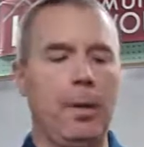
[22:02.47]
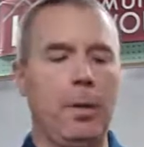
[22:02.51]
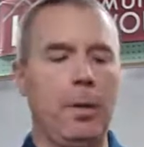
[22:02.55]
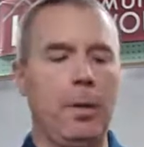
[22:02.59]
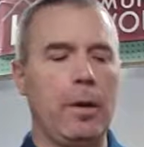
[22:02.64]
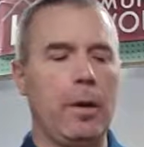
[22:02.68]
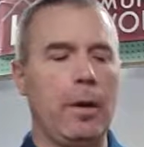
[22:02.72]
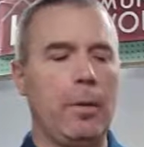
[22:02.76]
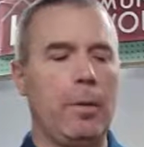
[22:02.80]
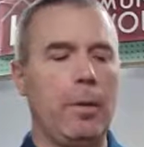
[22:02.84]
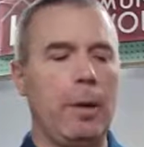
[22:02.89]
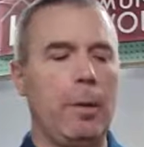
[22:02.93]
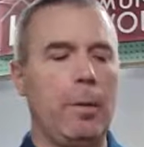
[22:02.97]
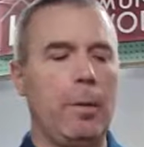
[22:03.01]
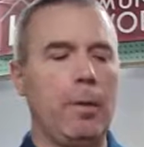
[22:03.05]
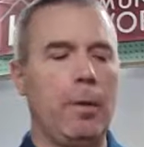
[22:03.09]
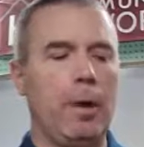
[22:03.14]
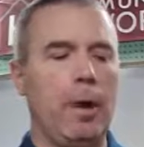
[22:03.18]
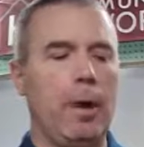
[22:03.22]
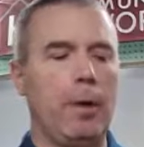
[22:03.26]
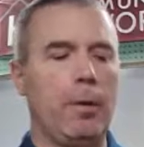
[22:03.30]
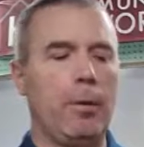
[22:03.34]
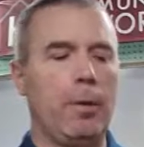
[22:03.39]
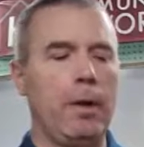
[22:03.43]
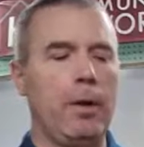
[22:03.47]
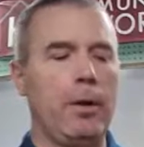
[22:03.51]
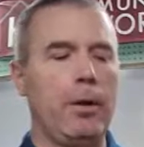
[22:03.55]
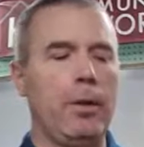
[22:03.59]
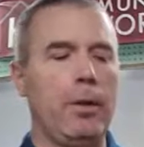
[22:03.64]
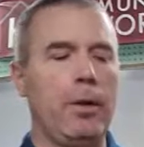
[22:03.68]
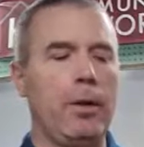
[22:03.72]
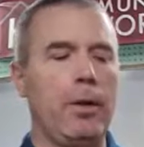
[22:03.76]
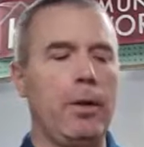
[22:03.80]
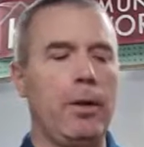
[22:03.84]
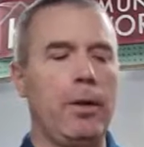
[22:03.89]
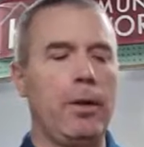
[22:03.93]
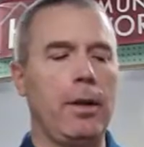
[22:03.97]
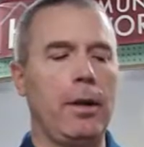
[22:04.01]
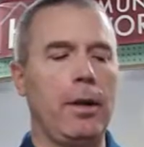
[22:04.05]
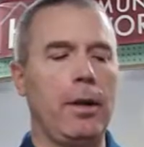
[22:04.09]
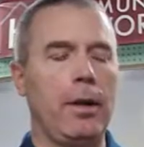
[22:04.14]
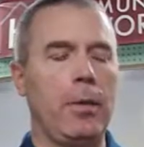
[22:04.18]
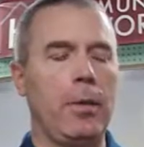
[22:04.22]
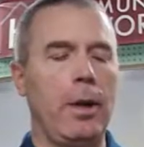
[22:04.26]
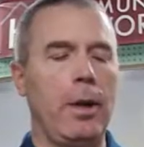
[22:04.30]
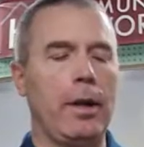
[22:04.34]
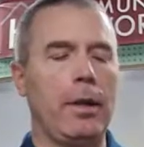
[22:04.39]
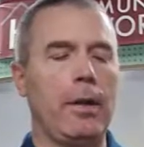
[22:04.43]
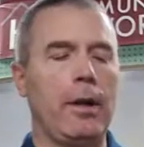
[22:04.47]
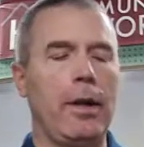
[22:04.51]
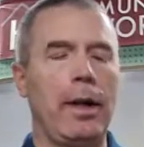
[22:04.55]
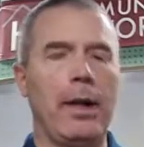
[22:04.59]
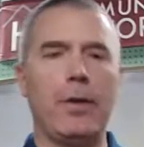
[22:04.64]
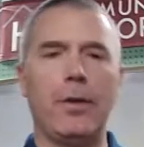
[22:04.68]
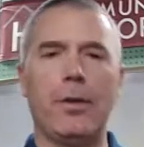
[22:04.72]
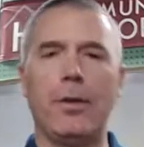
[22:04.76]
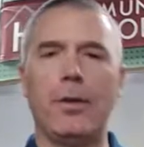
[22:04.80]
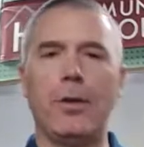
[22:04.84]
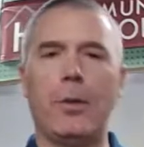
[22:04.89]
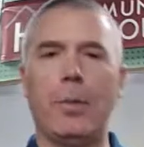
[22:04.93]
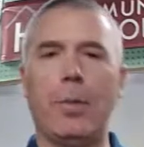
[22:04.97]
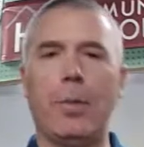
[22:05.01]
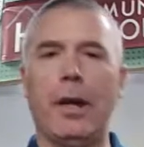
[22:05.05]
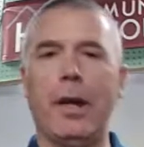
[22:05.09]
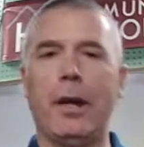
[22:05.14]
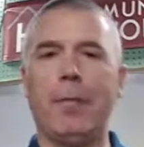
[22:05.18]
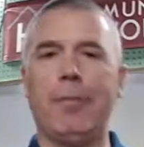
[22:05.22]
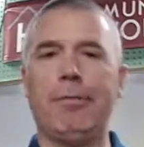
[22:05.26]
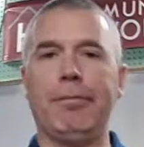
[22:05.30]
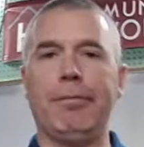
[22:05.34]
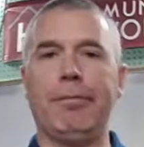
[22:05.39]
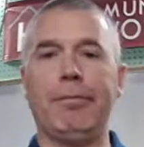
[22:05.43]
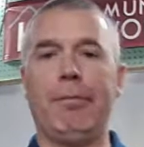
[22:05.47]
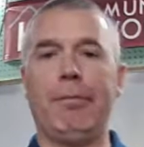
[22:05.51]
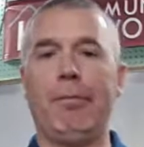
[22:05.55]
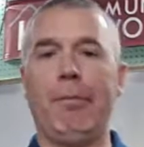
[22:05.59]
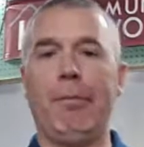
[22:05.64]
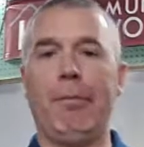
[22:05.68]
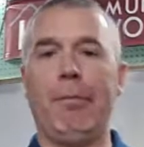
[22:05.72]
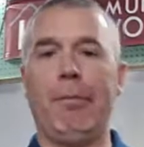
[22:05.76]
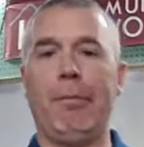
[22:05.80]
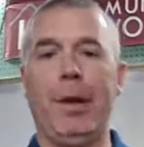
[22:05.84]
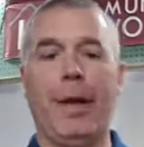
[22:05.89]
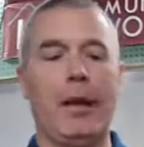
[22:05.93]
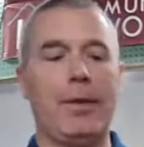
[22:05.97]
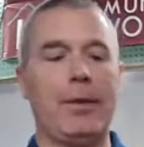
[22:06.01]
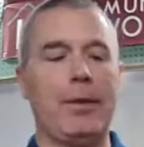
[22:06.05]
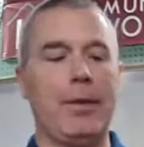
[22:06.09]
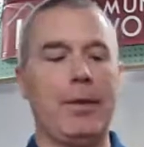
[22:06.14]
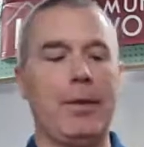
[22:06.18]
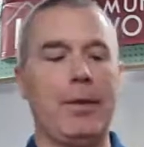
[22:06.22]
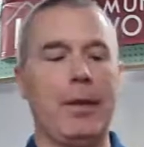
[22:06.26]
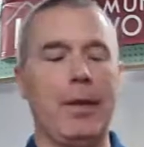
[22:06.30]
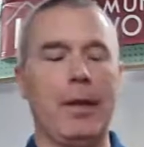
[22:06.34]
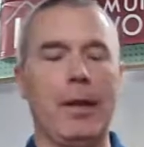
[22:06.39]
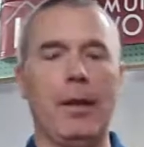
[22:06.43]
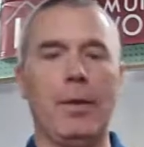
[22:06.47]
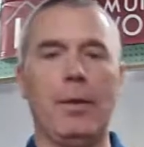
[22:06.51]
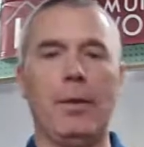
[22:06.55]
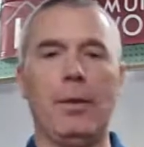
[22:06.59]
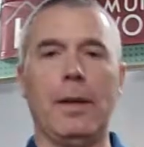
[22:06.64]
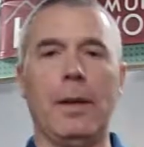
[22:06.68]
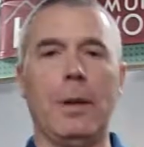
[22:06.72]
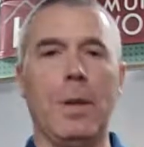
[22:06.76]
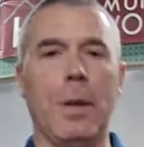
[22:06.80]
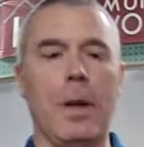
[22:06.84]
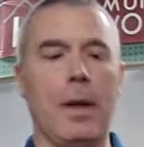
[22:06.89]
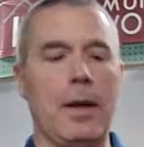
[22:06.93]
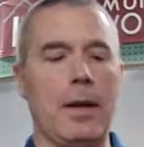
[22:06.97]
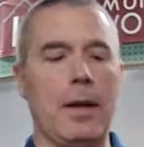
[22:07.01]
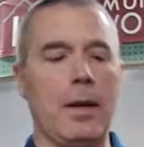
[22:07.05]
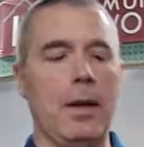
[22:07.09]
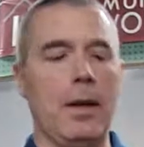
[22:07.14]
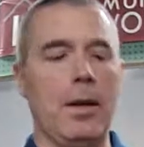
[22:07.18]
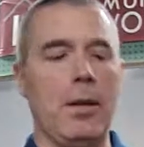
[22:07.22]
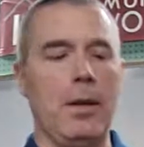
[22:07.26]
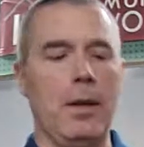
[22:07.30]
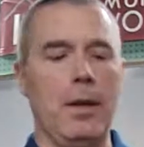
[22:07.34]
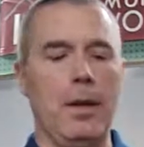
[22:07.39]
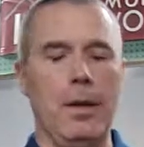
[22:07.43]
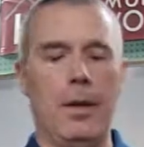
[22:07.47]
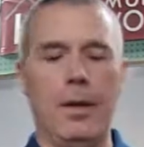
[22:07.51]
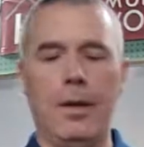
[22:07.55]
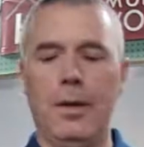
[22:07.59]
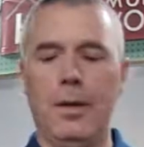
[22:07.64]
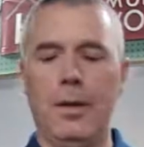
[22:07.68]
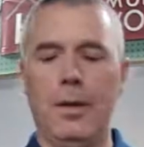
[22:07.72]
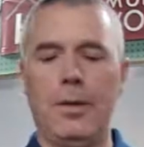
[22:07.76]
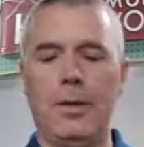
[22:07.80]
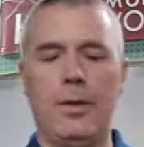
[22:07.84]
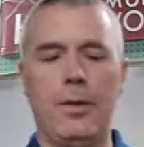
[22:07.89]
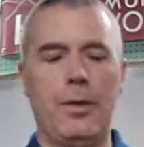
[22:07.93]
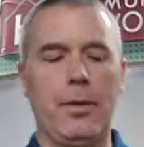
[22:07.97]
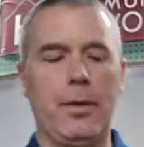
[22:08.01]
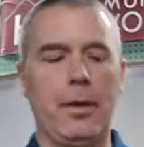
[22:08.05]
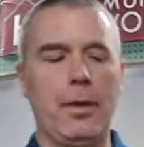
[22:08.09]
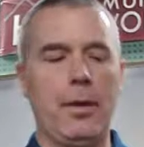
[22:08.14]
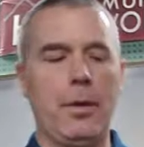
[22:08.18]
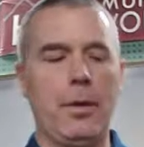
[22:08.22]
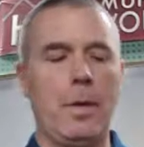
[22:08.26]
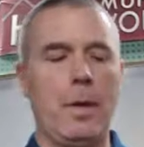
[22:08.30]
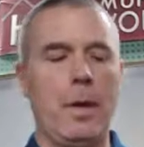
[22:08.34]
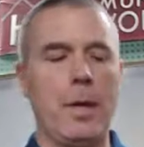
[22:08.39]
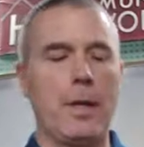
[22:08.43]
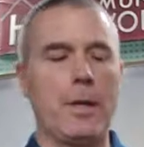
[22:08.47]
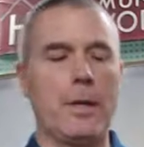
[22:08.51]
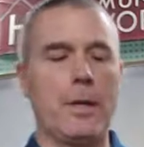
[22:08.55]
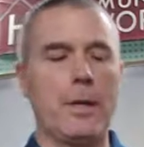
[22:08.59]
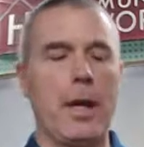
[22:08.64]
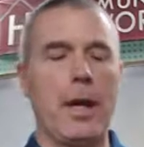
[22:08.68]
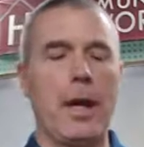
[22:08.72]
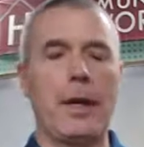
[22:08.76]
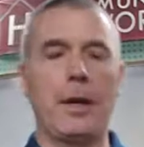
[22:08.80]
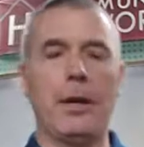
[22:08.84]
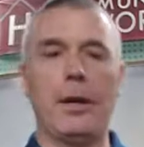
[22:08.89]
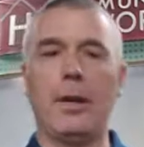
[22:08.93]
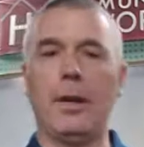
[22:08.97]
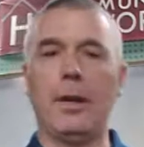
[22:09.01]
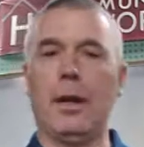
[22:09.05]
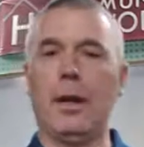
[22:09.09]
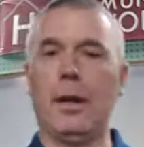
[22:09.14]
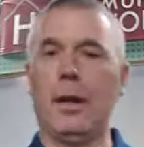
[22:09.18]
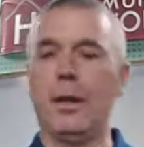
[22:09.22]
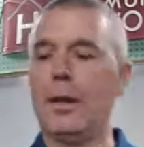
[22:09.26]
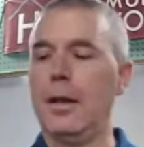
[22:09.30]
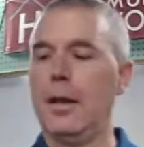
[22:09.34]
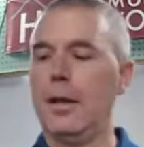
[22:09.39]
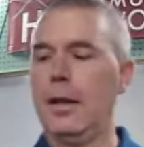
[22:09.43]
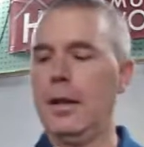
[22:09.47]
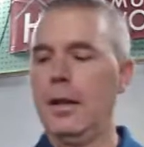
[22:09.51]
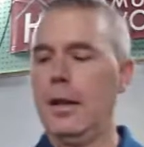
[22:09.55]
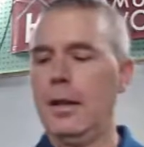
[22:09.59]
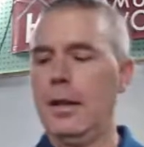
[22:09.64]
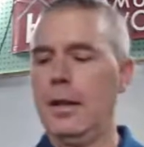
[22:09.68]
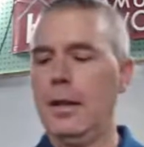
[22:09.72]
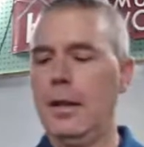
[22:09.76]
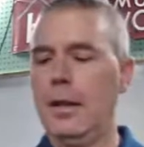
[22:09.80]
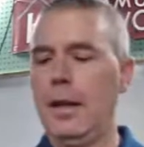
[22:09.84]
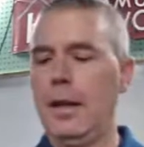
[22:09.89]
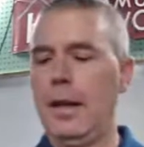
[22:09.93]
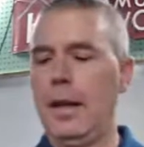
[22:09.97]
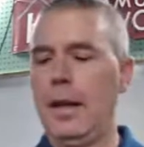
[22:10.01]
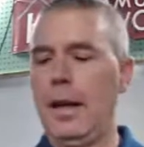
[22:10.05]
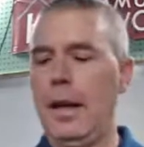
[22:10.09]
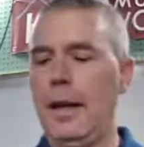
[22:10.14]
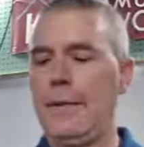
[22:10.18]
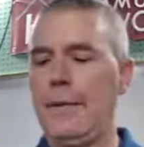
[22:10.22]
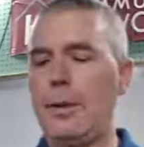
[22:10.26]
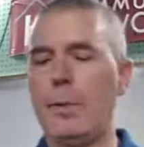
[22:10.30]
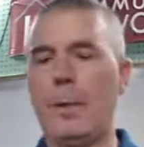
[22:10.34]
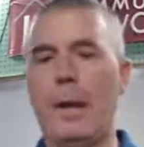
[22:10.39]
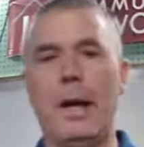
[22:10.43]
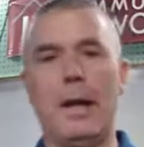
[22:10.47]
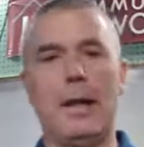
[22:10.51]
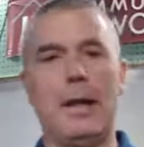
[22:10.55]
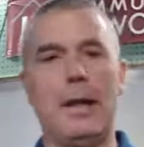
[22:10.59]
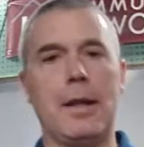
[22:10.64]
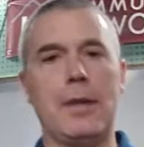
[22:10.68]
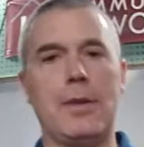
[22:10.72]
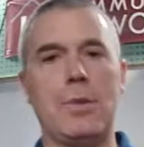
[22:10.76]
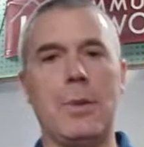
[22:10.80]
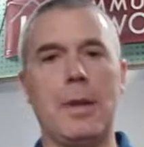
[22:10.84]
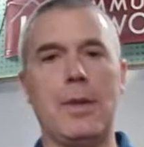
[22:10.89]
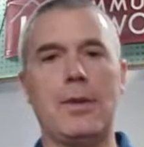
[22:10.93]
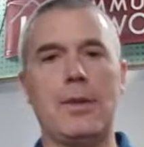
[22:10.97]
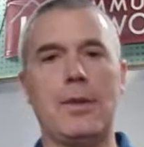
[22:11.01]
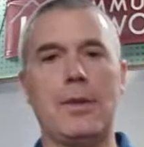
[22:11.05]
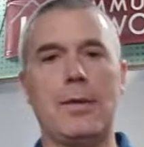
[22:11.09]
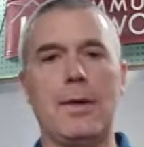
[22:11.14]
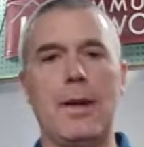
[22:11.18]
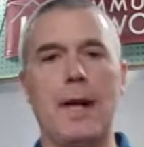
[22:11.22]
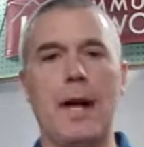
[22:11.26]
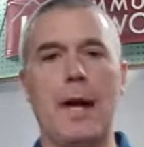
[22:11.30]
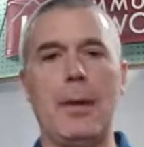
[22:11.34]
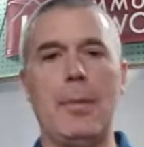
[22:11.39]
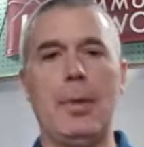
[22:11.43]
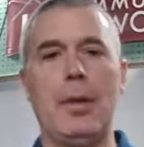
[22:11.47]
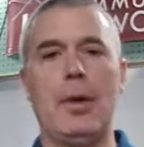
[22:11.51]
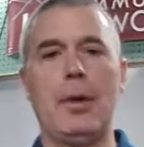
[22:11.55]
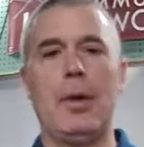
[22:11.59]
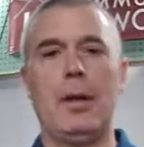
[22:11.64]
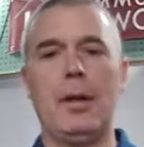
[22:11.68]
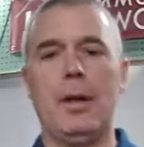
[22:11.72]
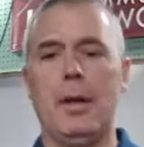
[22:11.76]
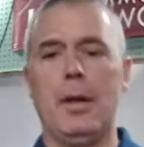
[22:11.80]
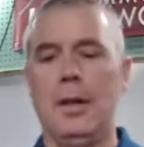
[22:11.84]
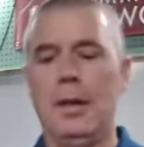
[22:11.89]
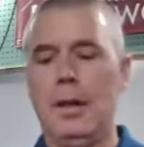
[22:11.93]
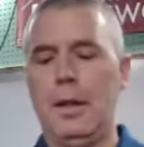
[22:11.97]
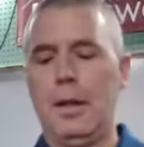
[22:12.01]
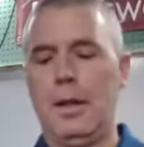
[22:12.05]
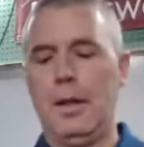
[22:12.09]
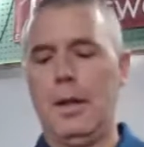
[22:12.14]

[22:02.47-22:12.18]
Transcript: And if you were going to redo your water lines in your pipe, PEX is the only way to go. You certainly don't want to solder and have to buy the expensive copper.